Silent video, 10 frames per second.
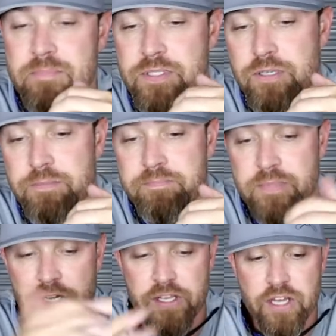So
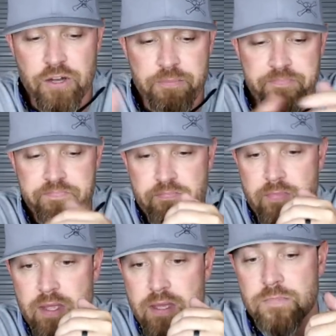there you go.
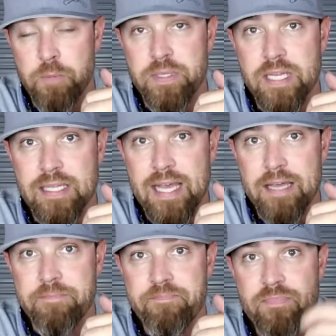Hope you dig
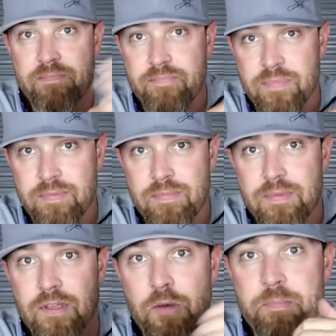that.
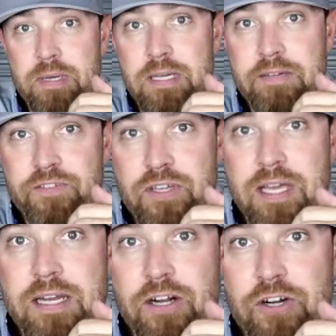Hope if you
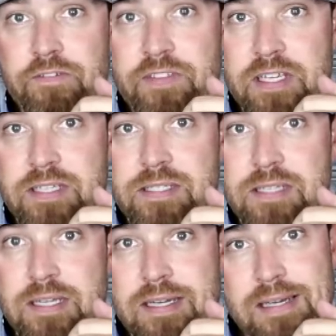hadn't heard of these,
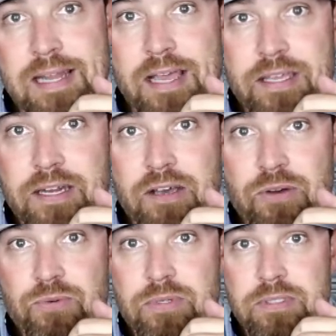now you
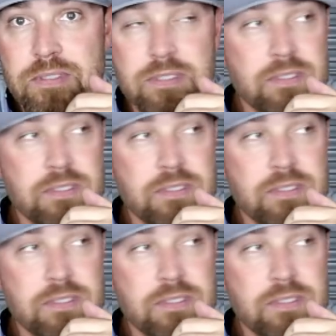know.